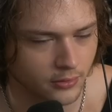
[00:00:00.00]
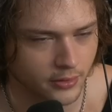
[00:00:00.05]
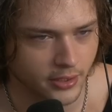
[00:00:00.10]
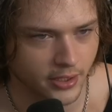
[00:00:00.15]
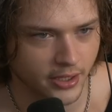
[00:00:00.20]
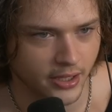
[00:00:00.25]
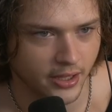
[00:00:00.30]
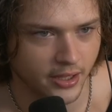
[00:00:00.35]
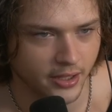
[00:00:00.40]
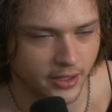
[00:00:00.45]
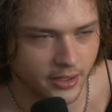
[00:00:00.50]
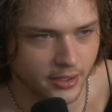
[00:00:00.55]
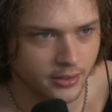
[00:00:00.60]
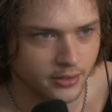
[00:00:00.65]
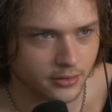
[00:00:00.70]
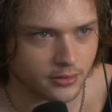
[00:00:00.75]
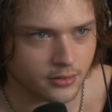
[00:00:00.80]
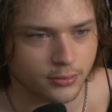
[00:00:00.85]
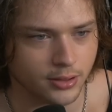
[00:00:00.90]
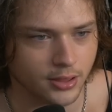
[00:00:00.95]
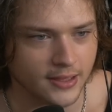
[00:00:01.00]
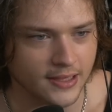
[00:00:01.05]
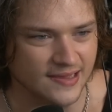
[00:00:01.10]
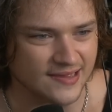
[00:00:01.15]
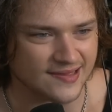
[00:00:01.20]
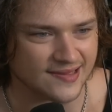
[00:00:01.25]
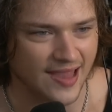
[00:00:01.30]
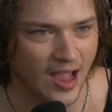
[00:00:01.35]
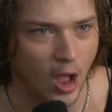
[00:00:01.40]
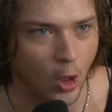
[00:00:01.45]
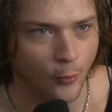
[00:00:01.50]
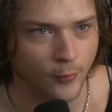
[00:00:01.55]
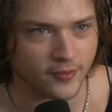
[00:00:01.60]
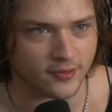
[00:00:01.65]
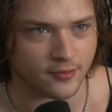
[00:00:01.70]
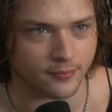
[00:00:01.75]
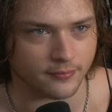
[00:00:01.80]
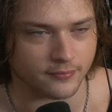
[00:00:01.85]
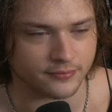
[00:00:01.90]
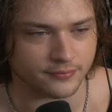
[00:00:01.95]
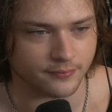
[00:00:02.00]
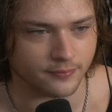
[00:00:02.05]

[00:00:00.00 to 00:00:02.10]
Okay. Please tell me some